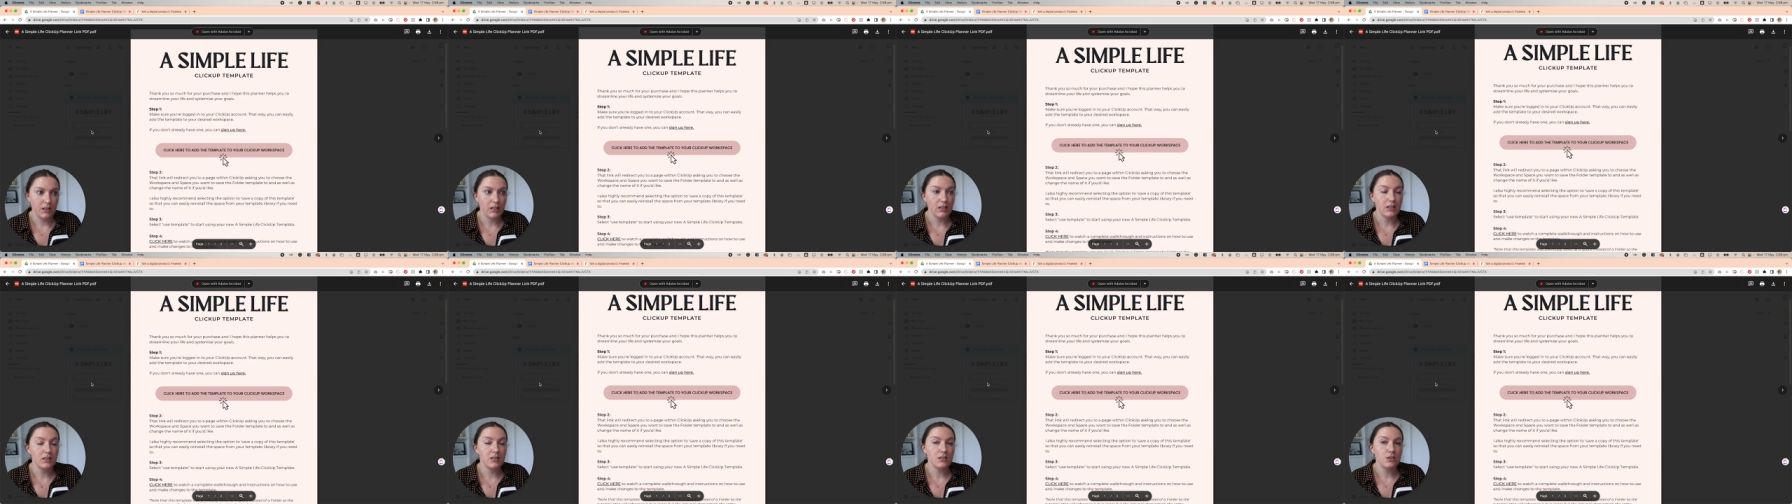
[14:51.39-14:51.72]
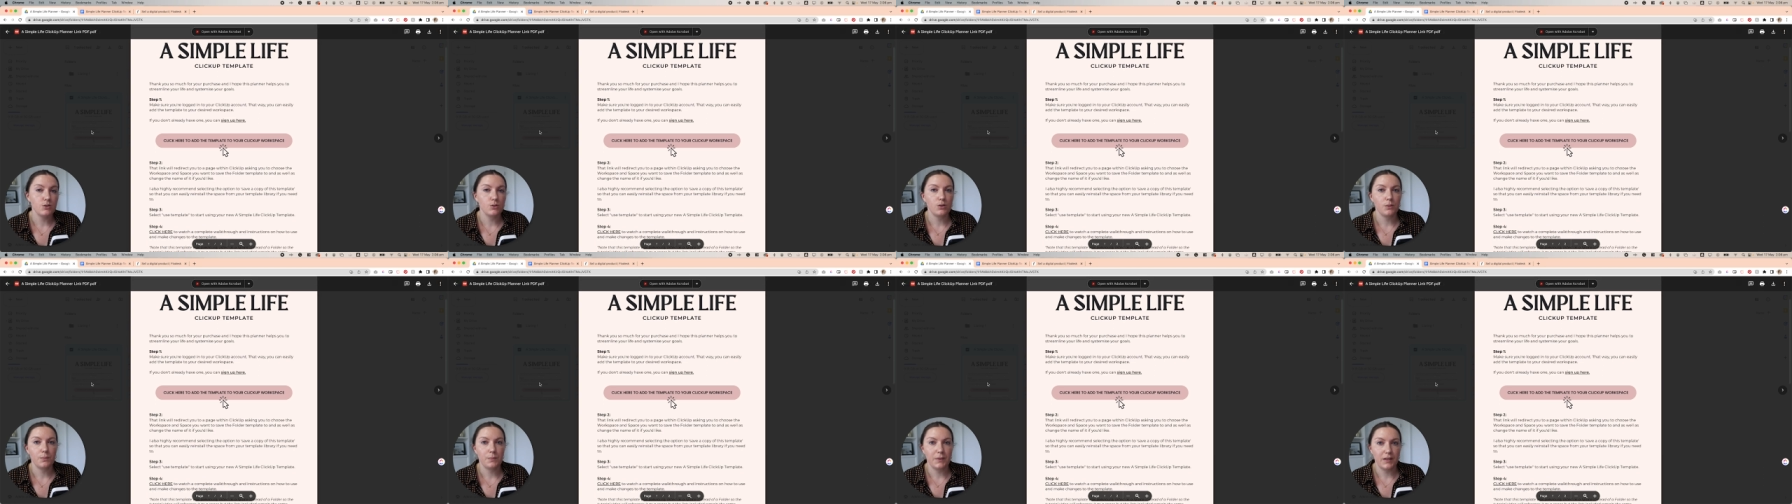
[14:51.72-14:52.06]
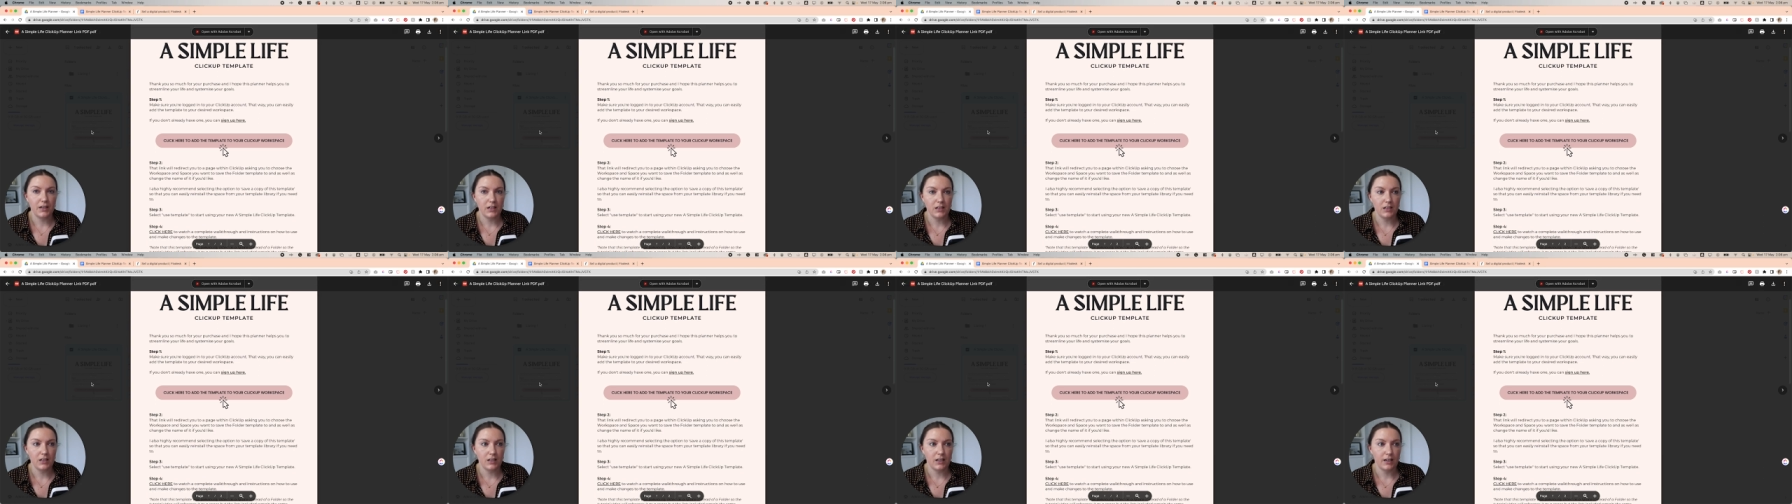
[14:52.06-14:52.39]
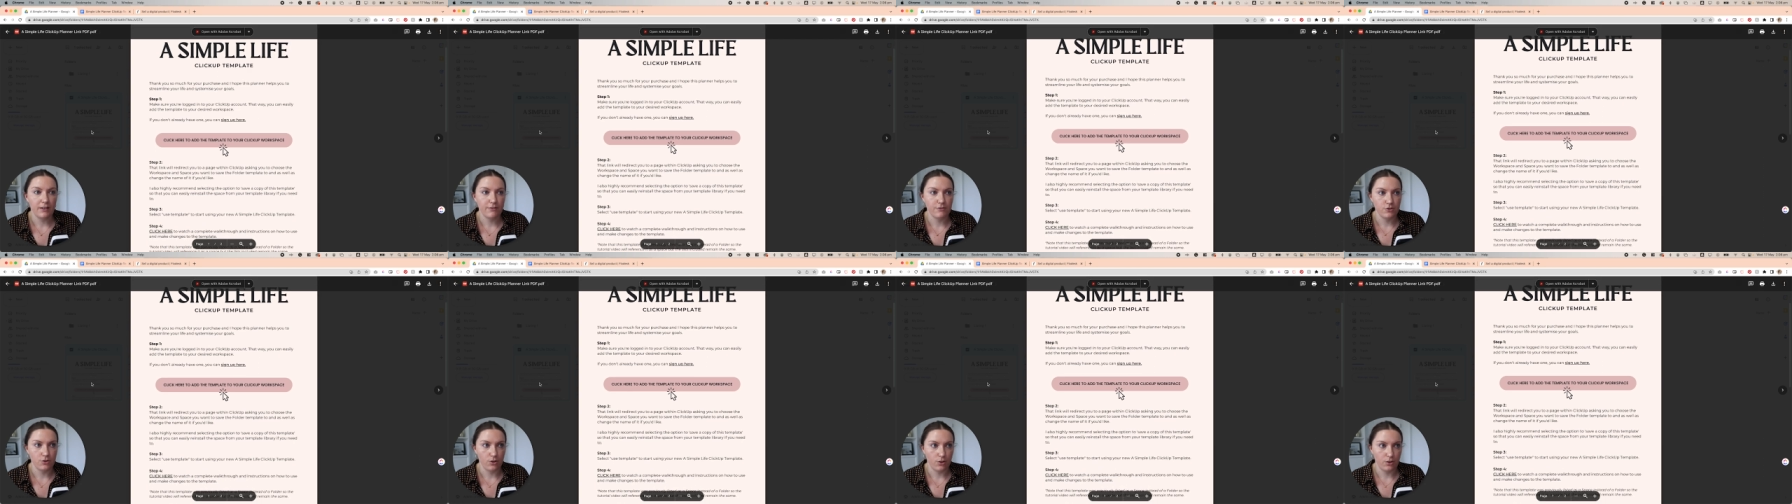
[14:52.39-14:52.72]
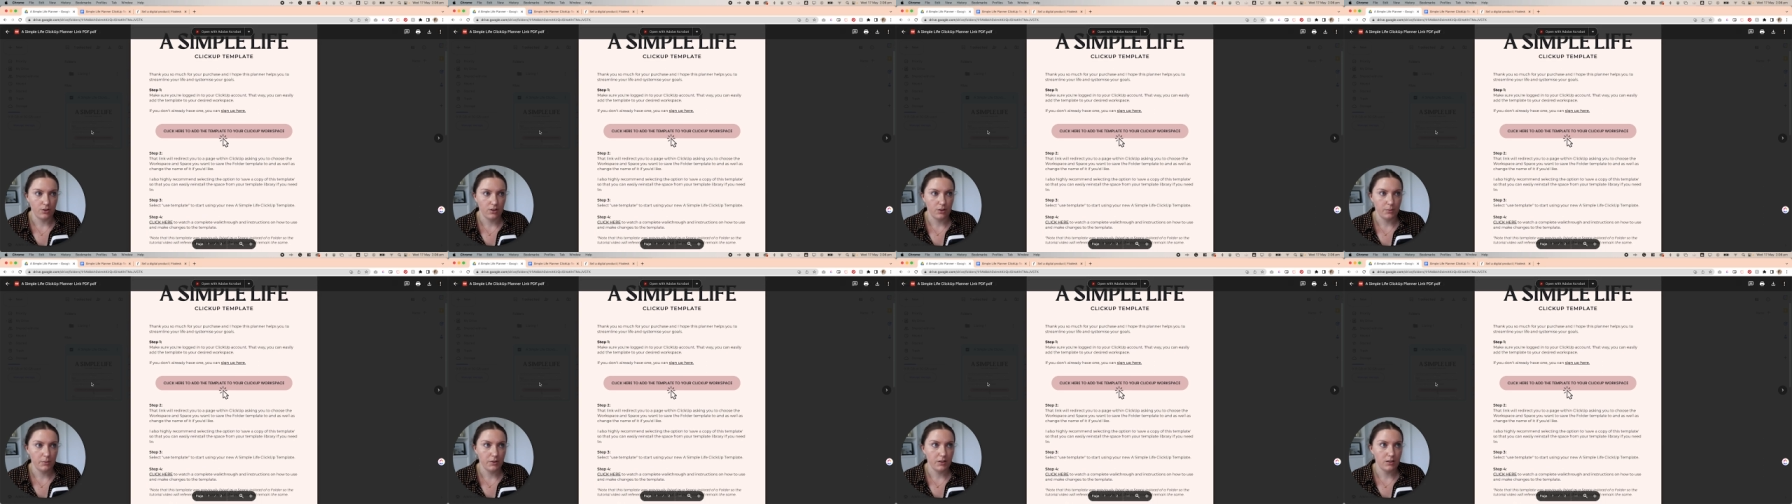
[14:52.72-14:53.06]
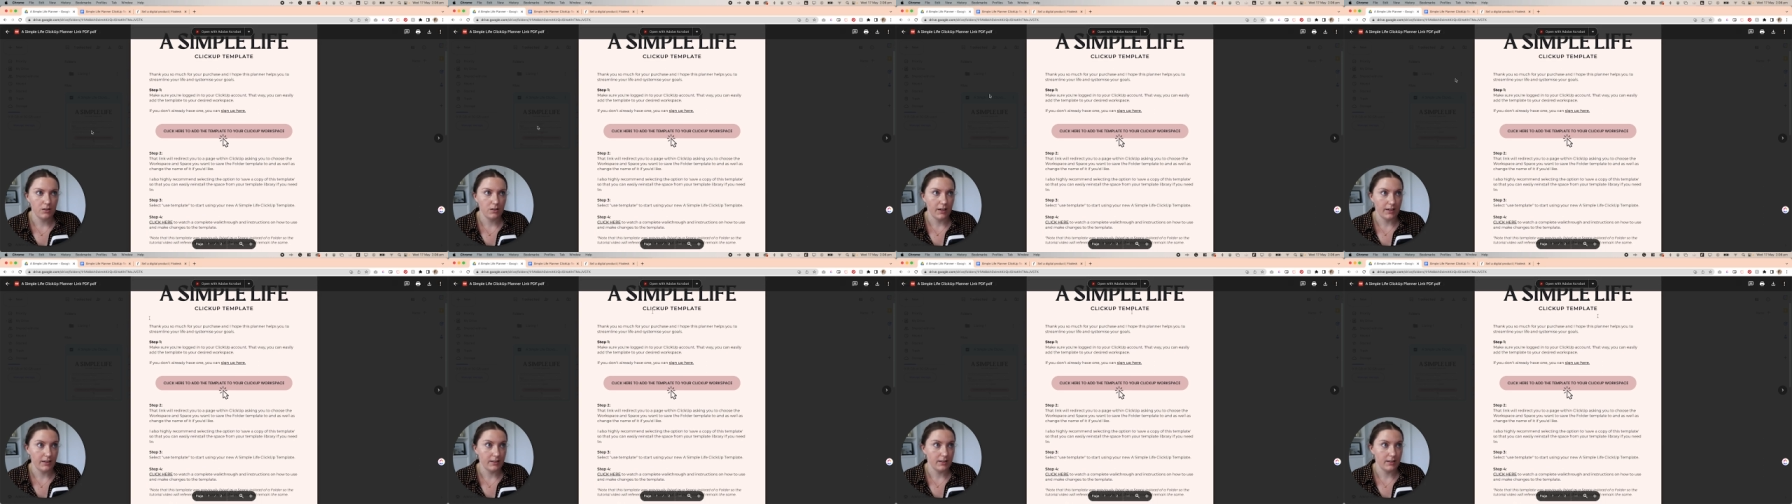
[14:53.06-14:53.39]
into a PDF document
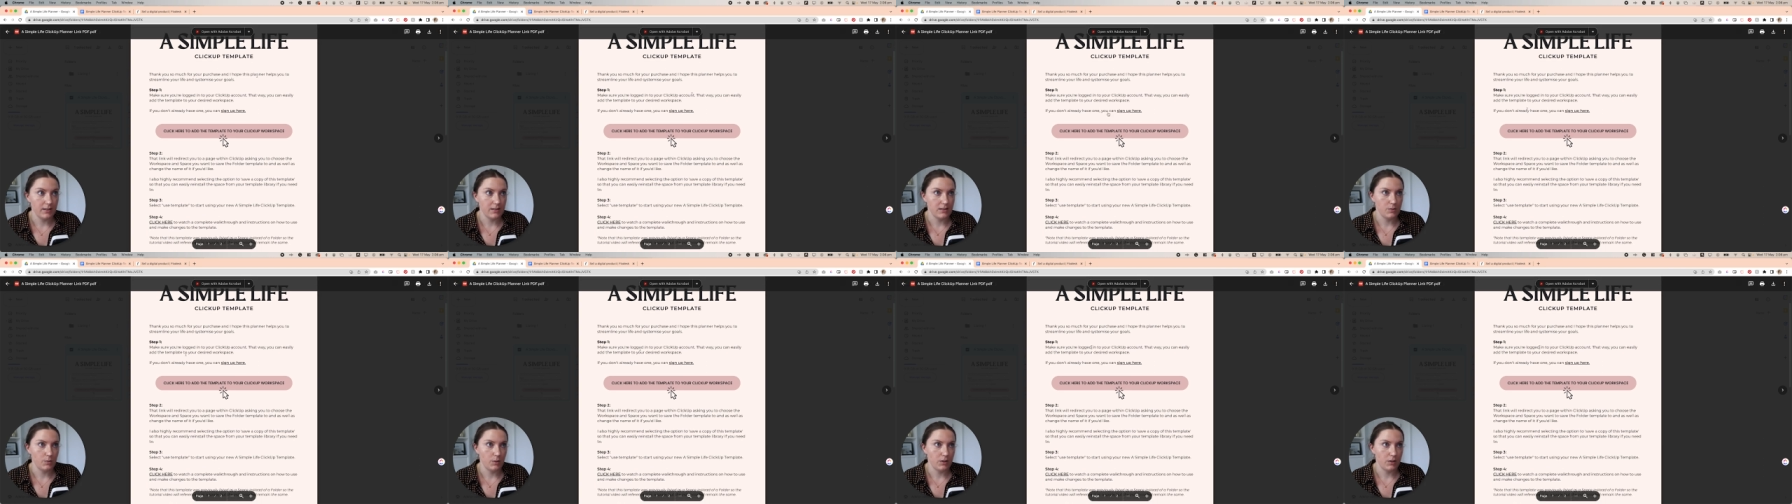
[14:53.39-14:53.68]
like this